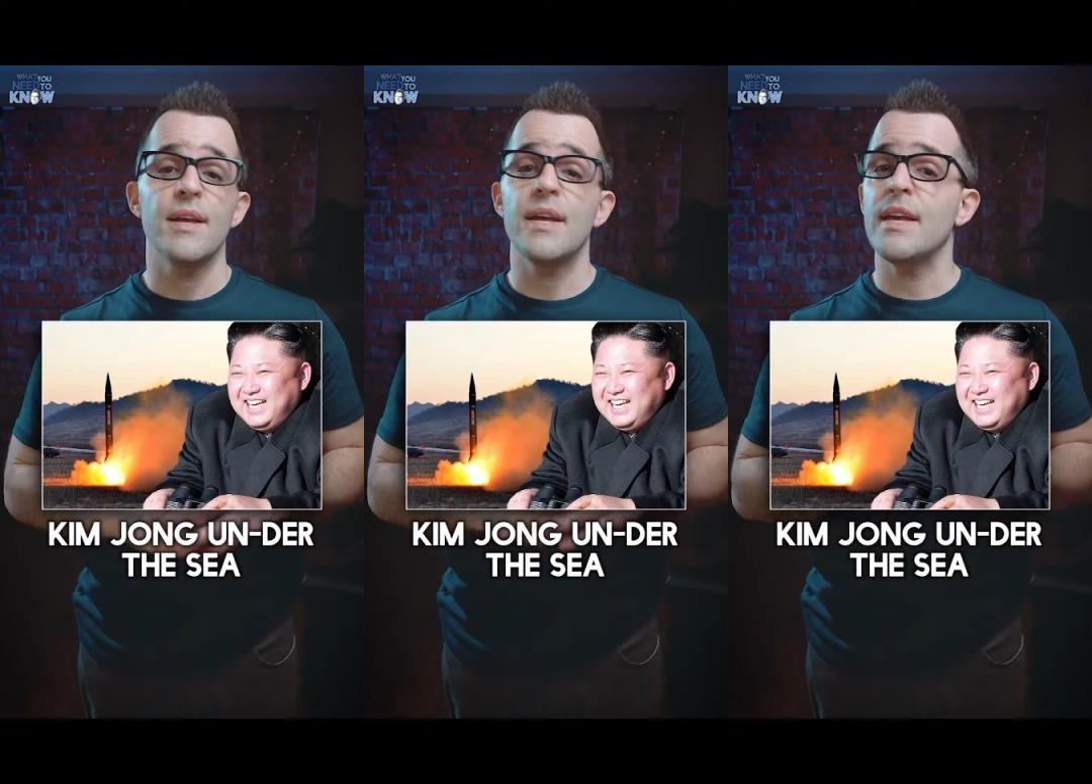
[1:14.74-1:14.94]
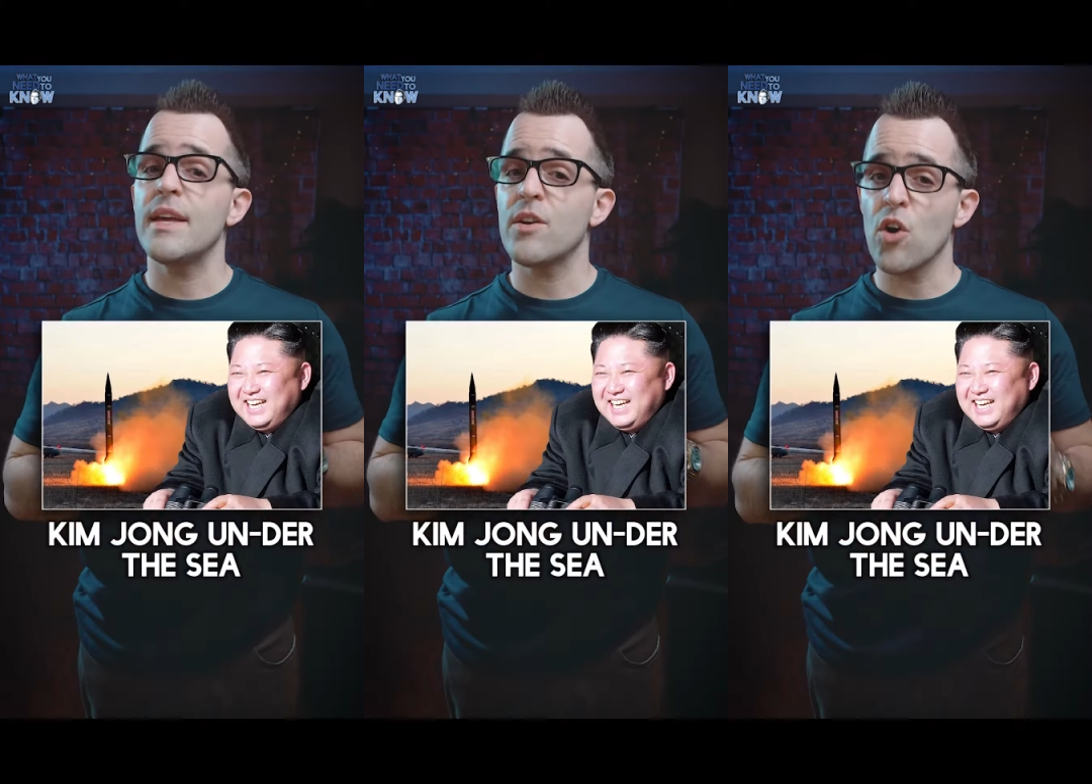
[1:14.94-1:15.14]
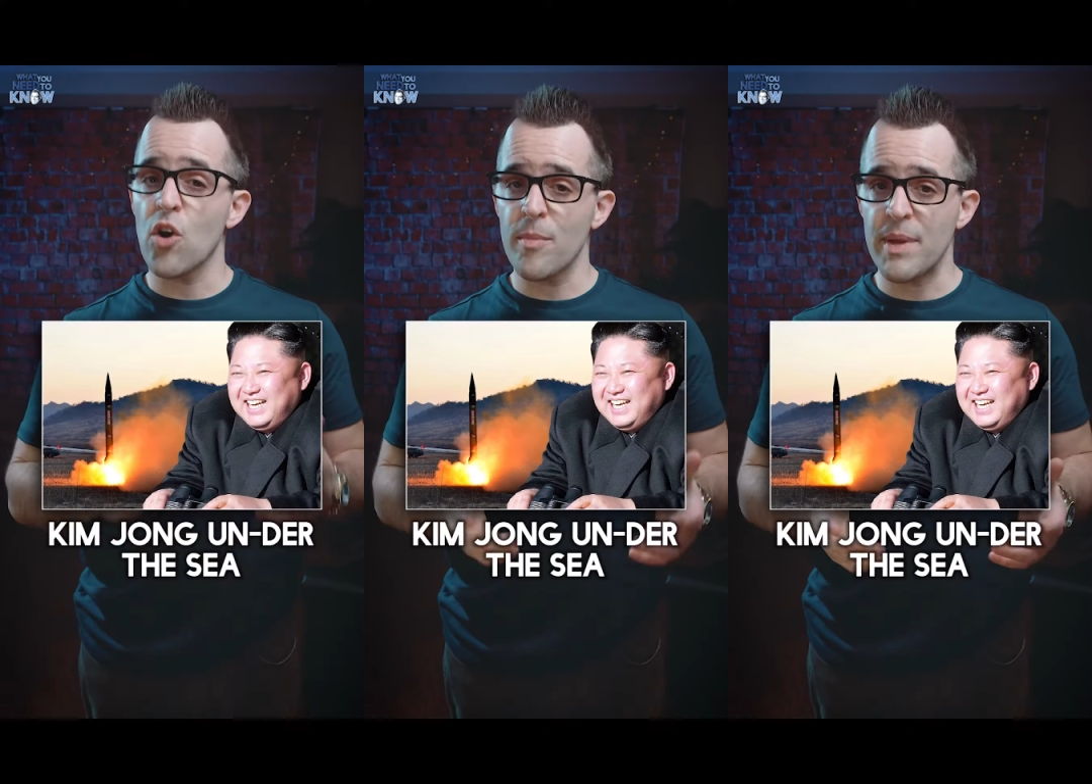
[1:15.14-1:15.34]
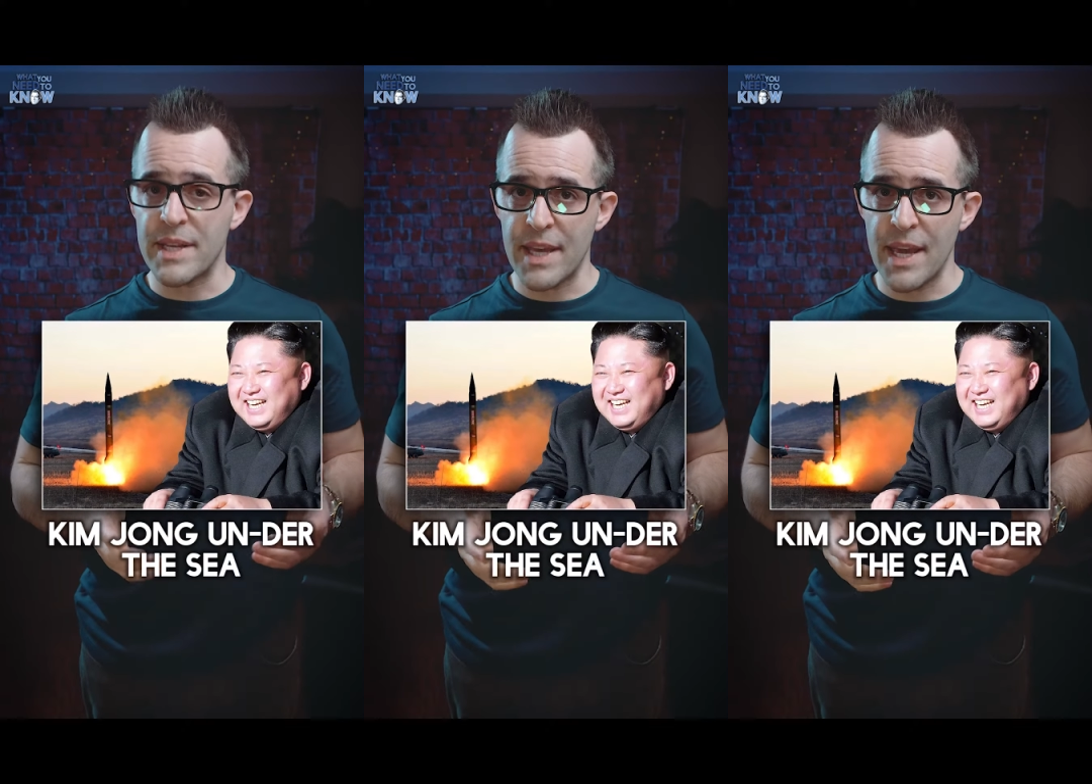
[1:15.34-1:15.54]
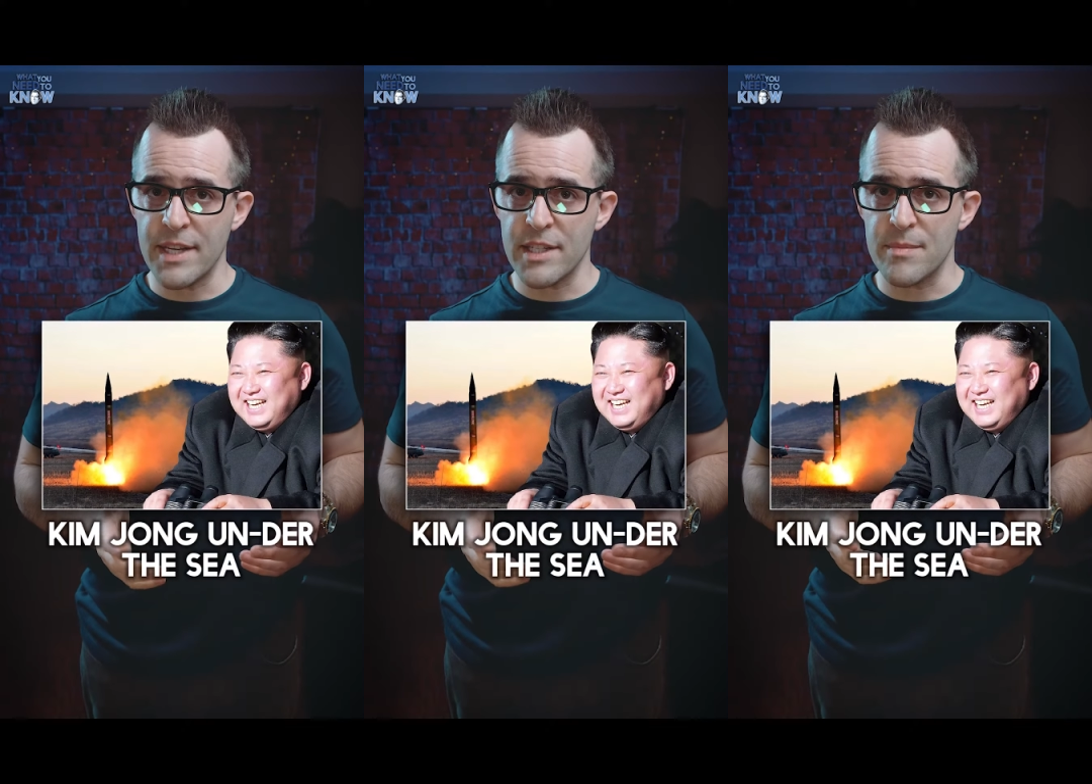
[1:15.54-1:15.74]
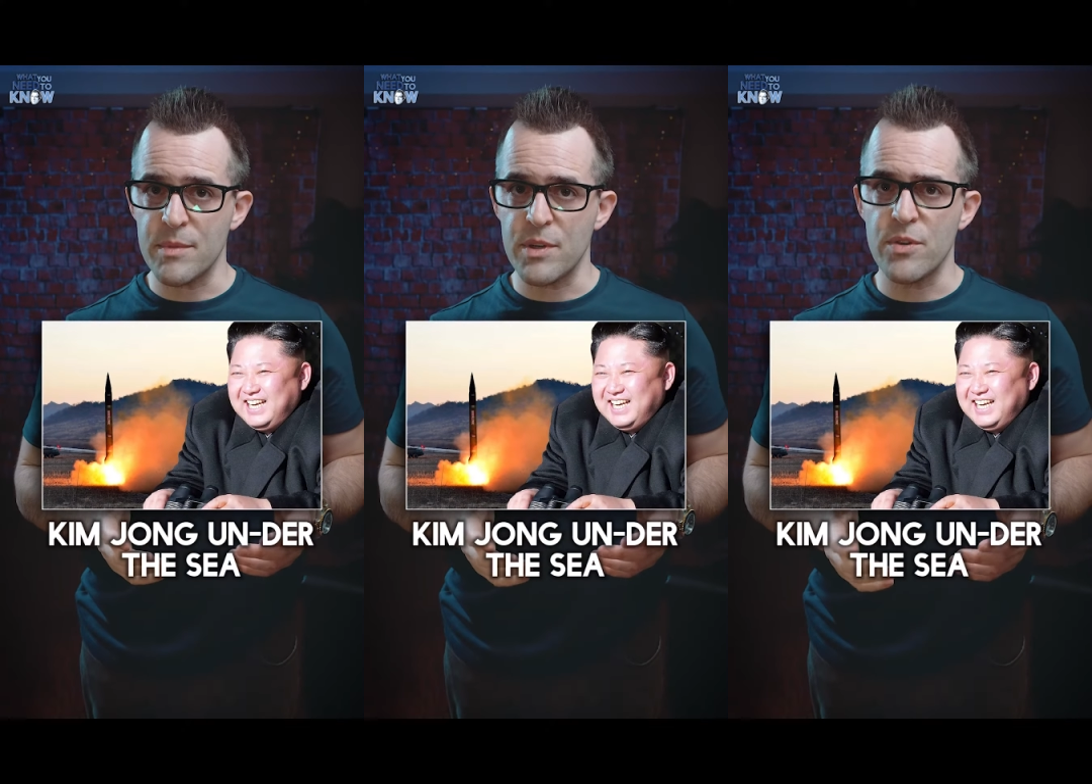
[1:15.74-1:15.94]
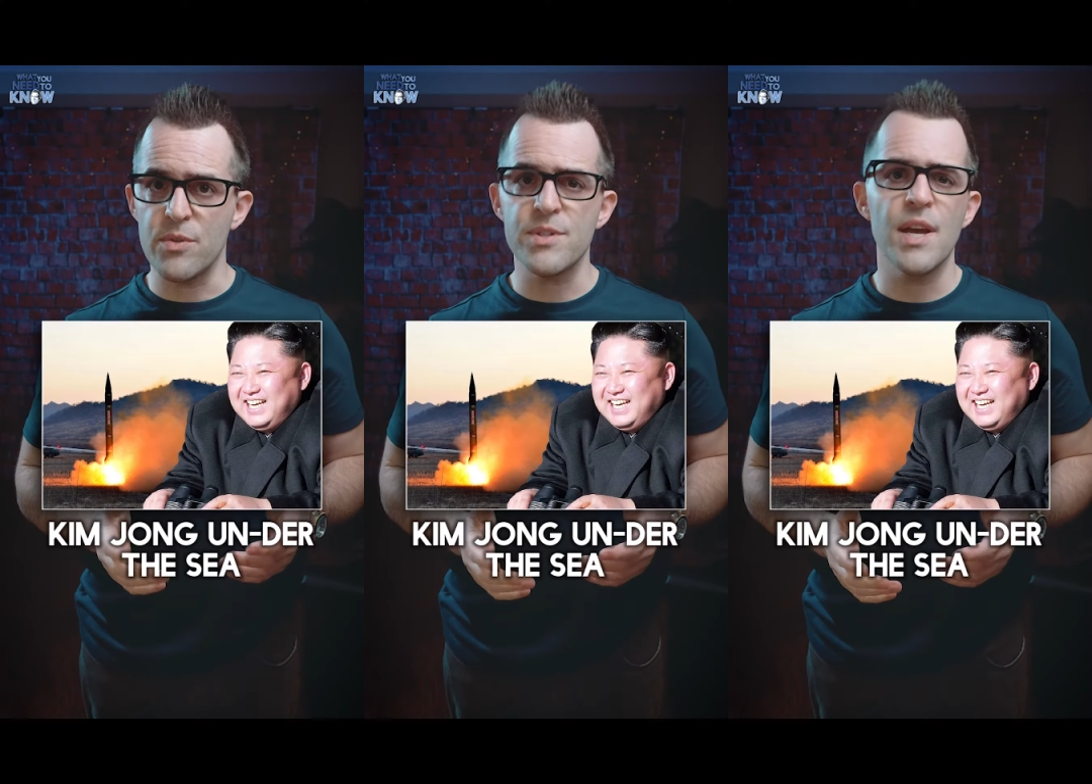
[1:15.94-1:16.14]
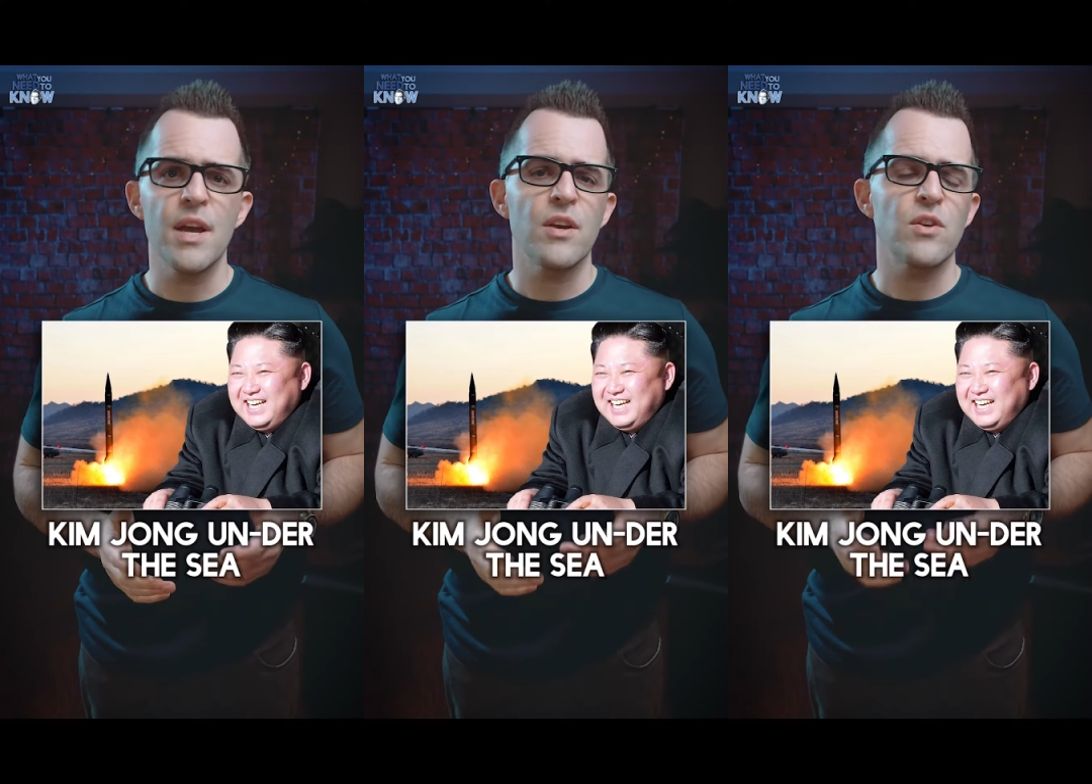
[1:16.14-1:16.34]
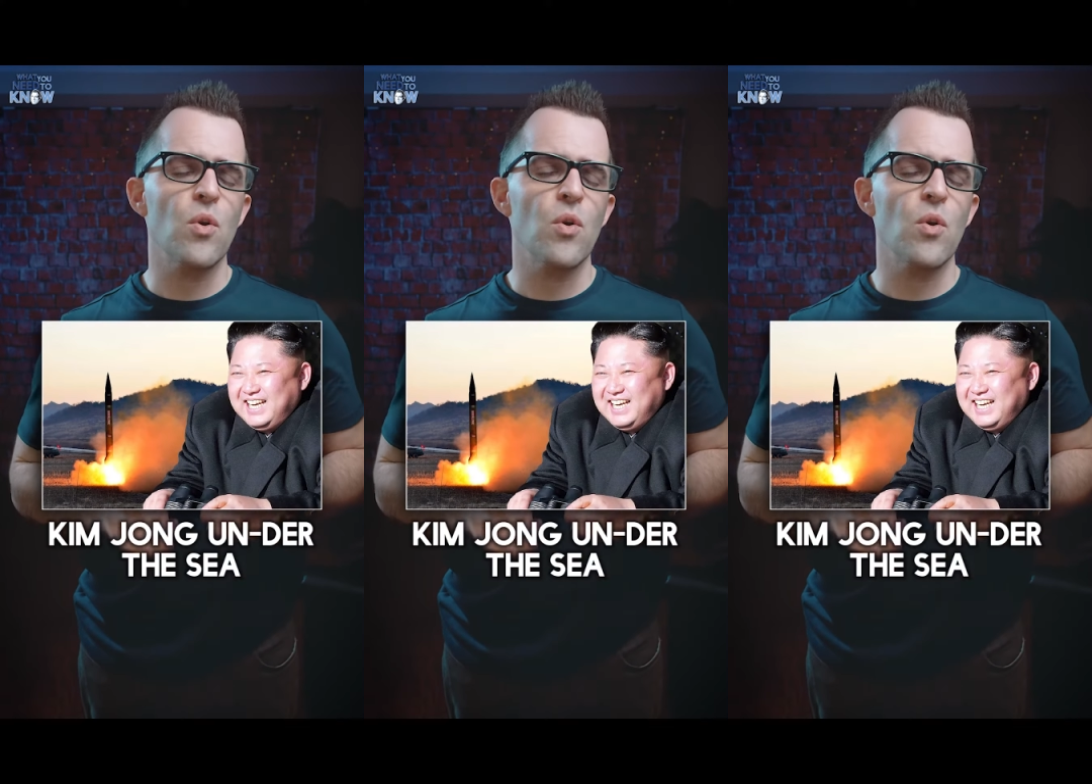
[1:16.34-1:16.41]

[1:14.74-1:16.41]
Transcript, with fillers: In Hermit Kingdom news,